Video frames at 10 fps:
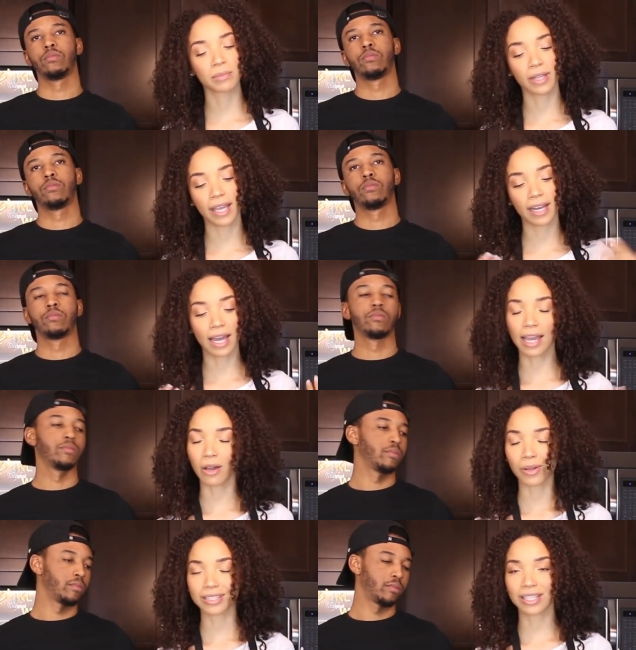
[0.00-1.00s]
Speaker 1: plan. I
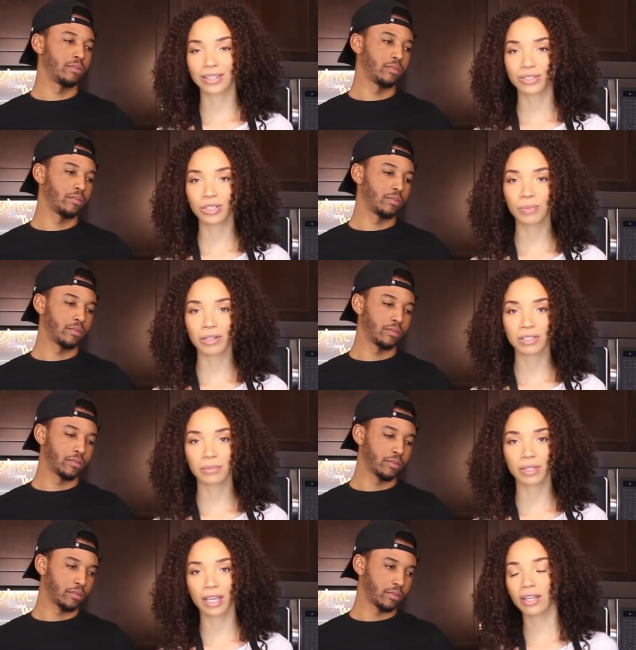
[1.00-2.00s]
always get the
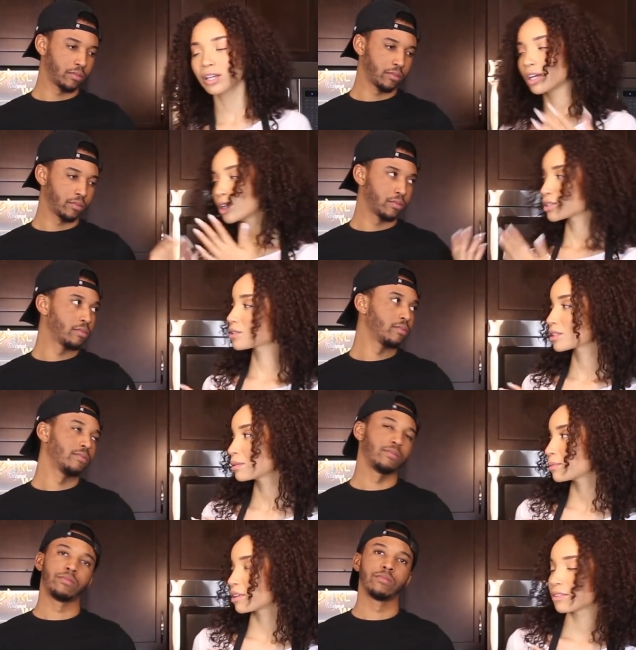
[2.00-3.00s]
two-person plan, so it's
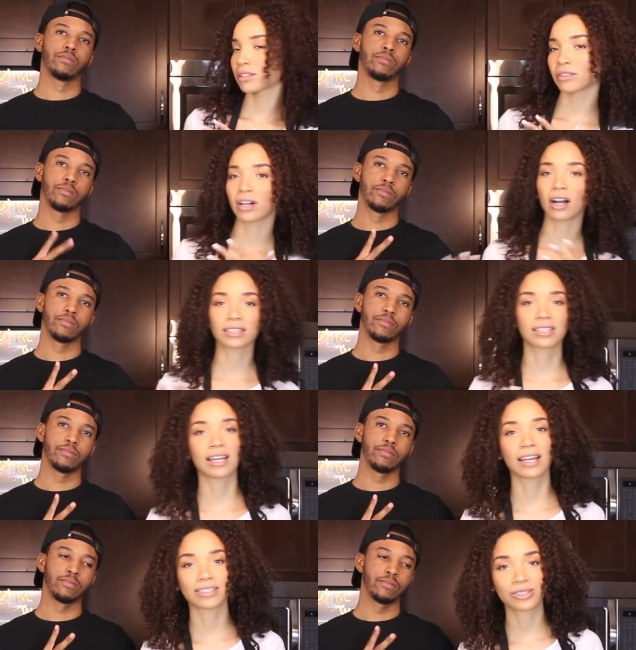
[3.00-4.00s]
gonna be perfect for Ogden
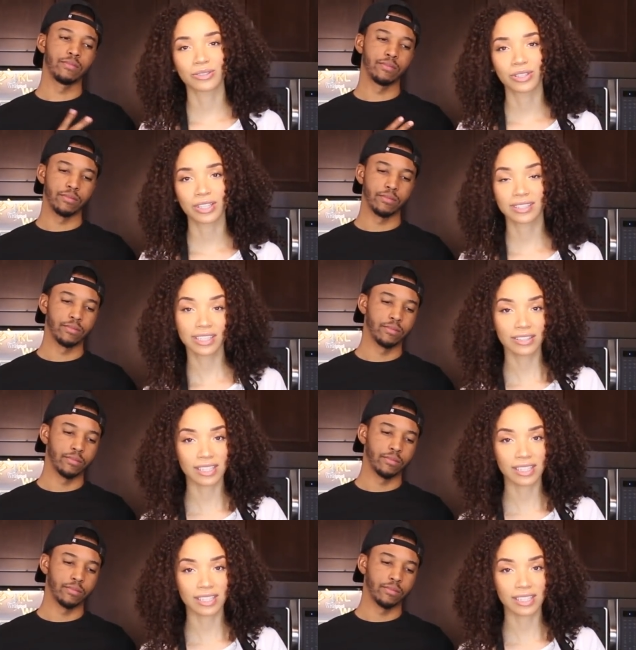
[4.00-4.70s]
and I to cook dinner